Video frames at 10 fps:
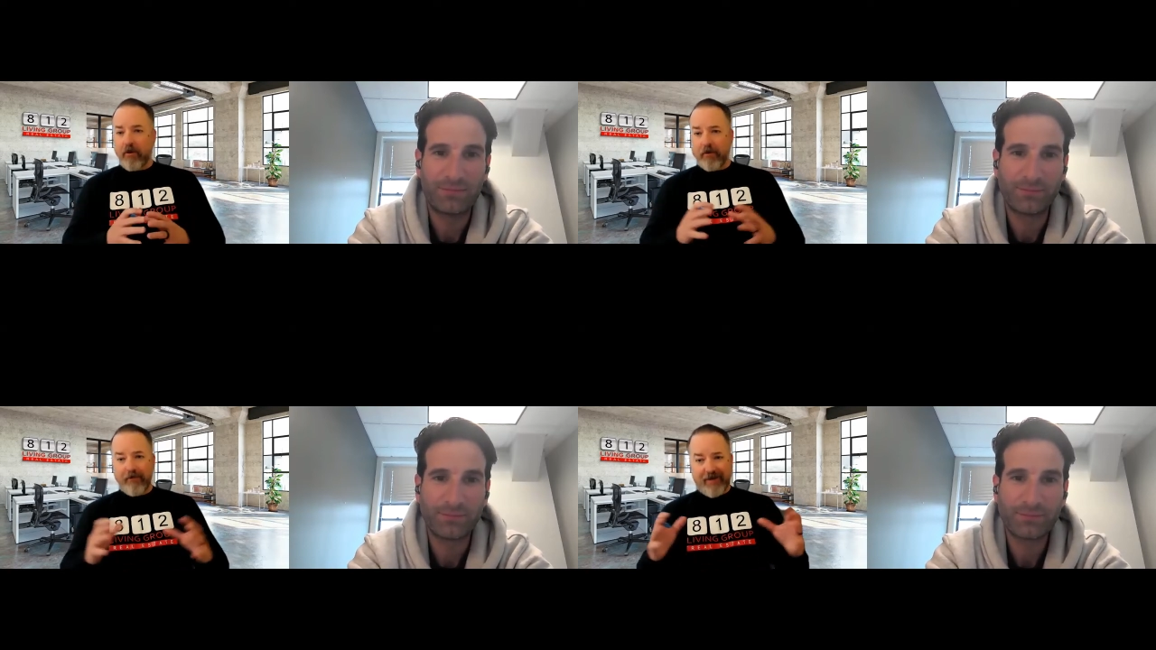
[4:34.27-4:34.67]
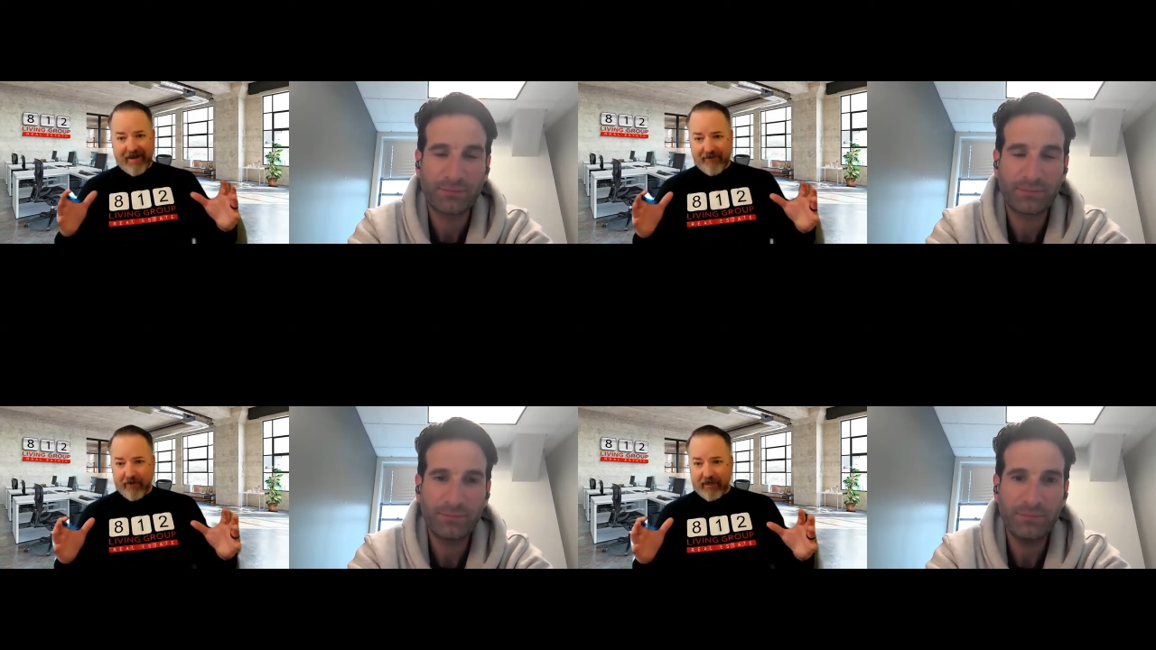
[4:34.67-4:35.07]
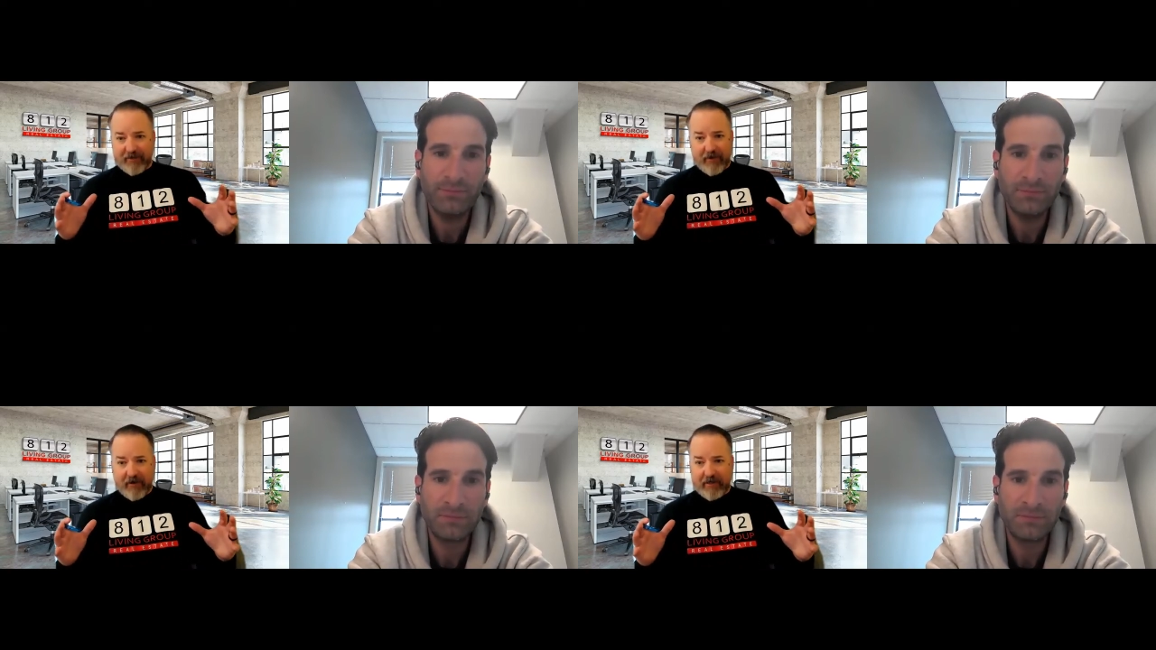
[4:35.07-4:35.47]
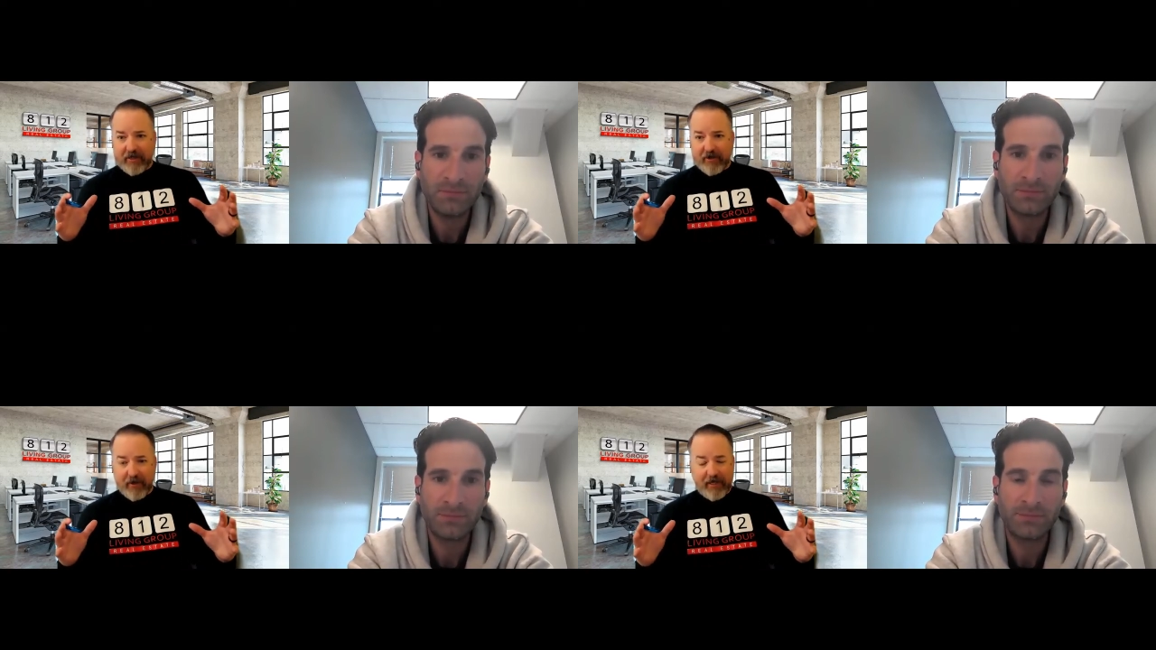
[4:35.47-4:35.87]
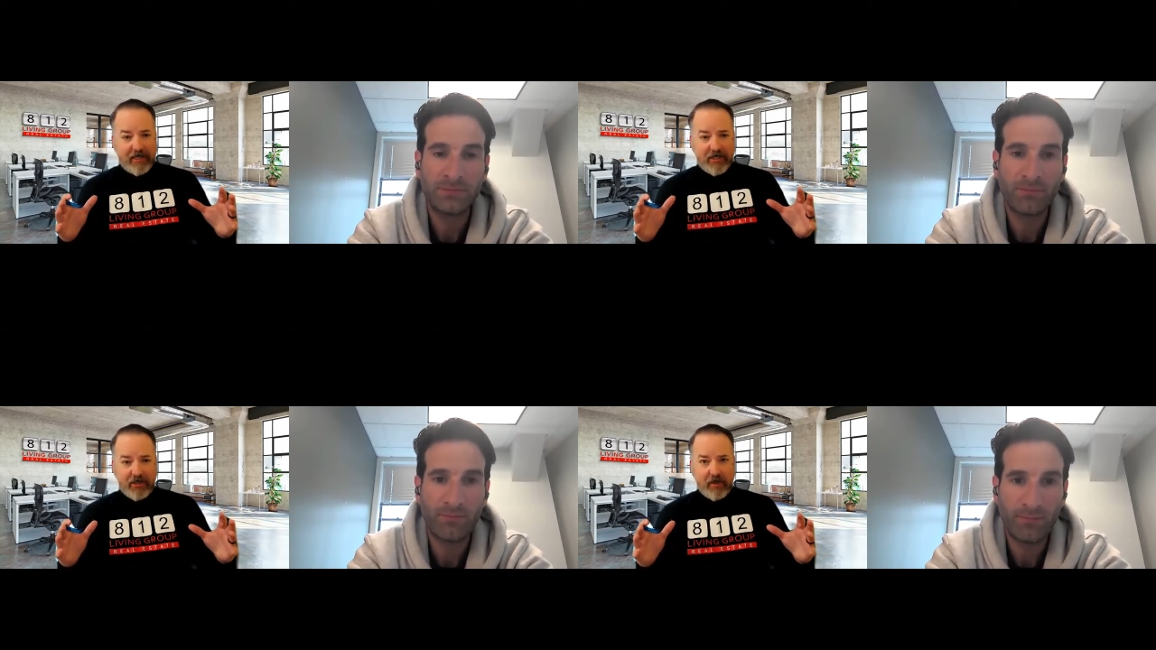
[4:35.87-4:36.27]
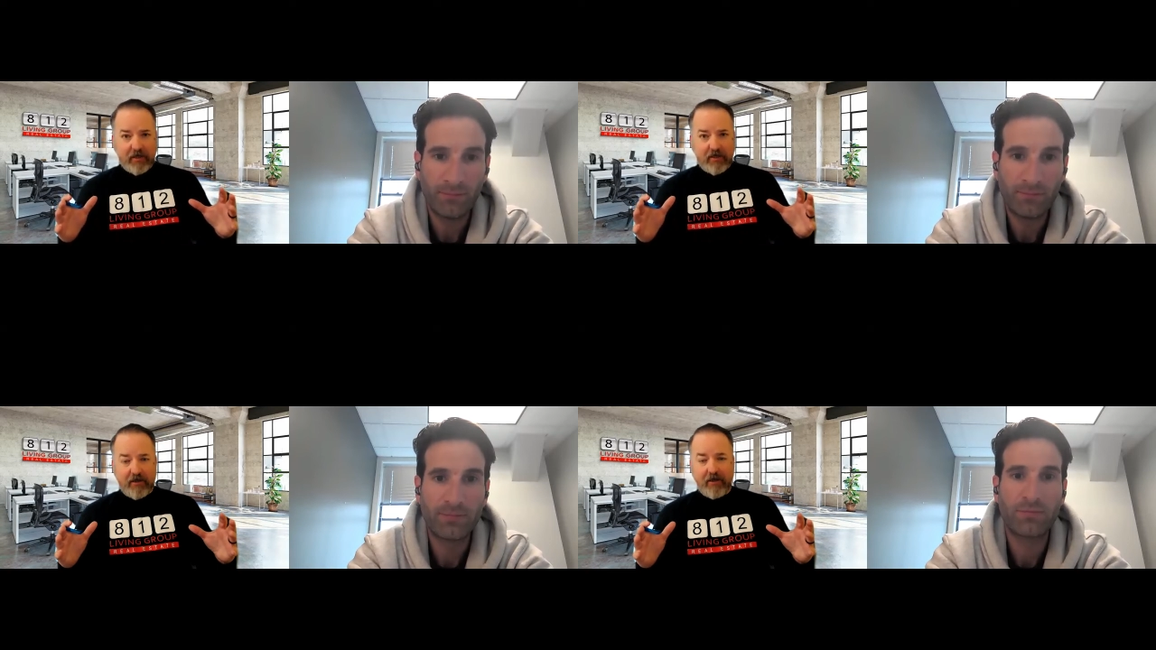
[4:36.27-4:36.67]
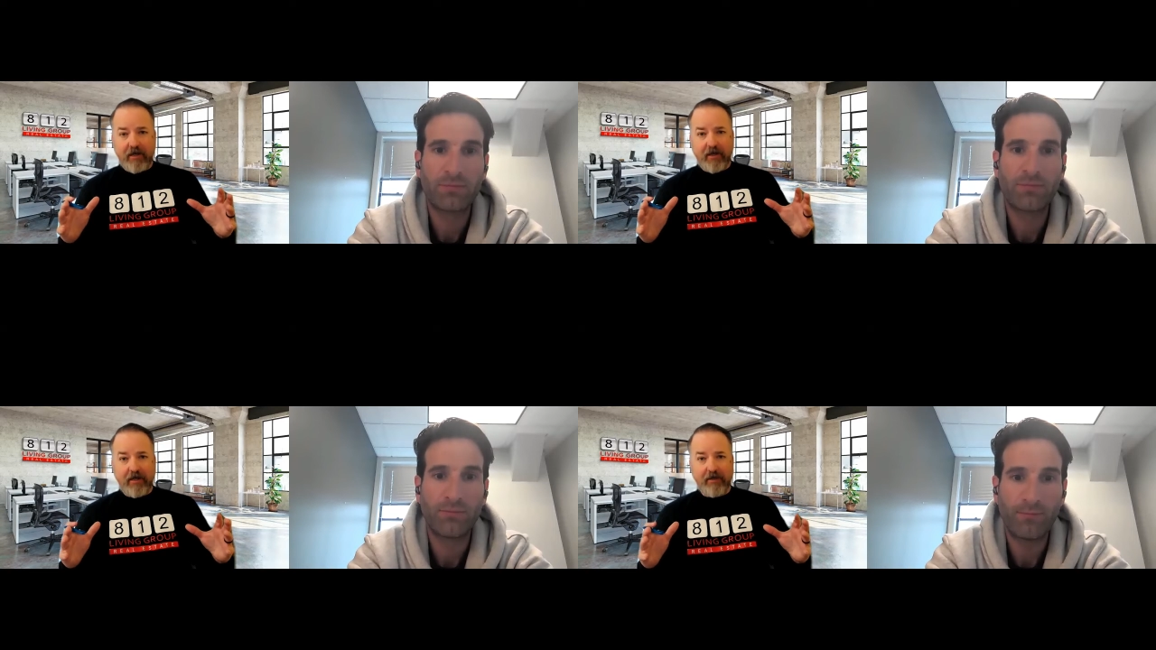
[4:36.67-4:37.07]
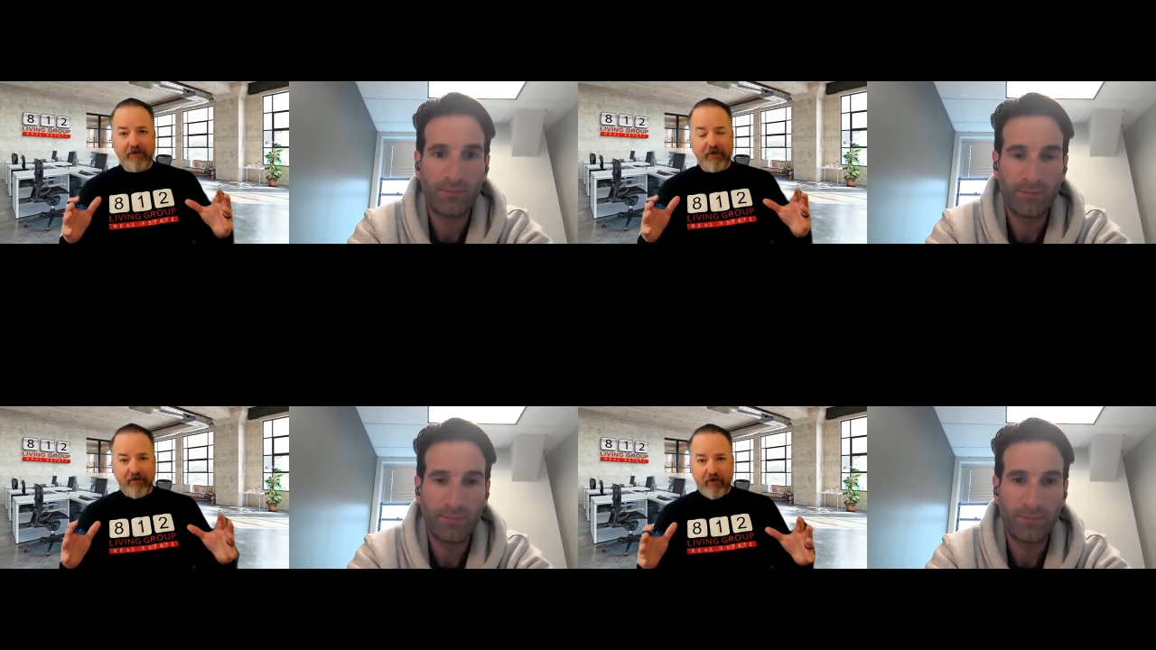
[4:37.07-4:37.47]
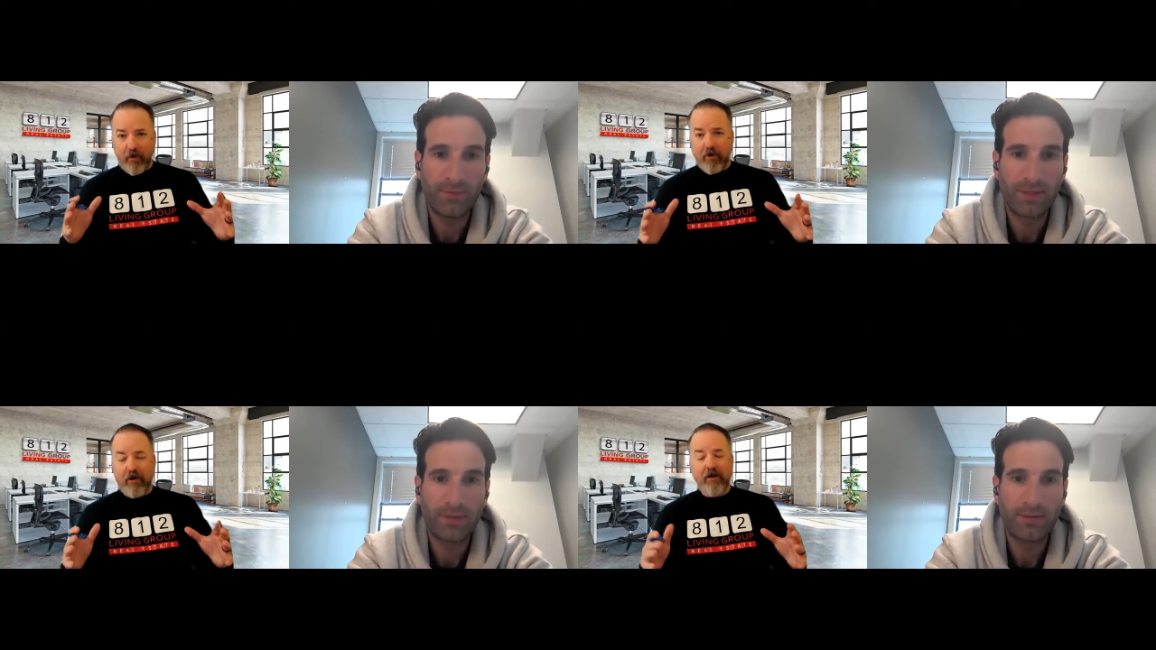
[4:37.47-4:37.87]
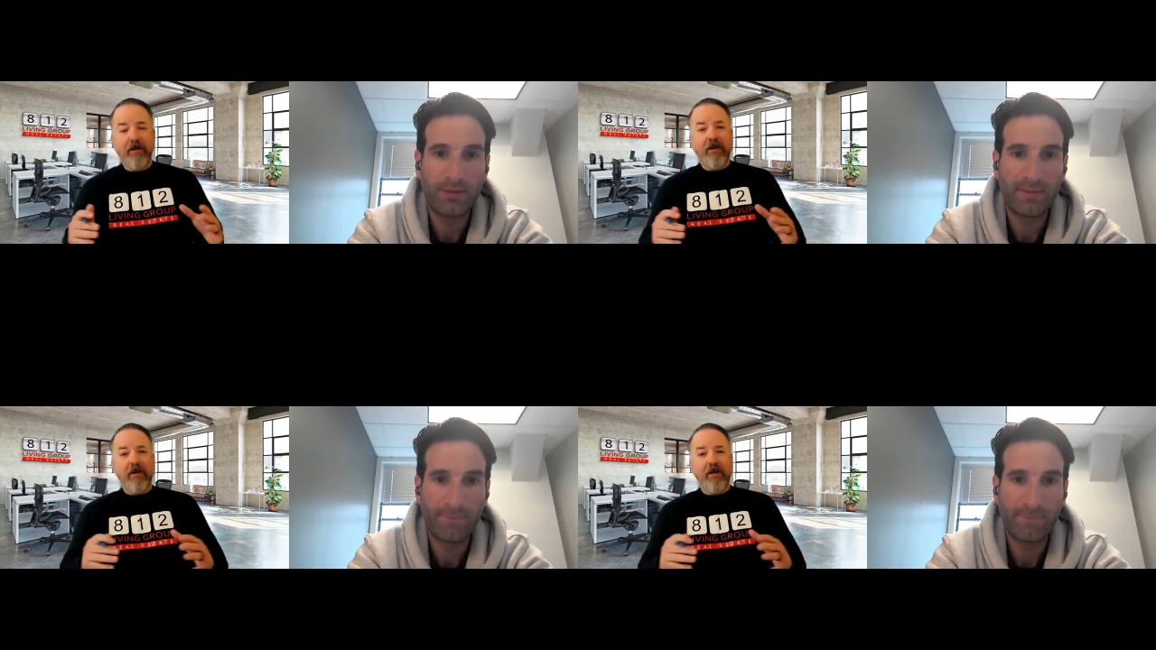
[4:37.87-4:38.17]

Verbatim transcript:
Speaker 1: who have never experienced a Green District uh, before,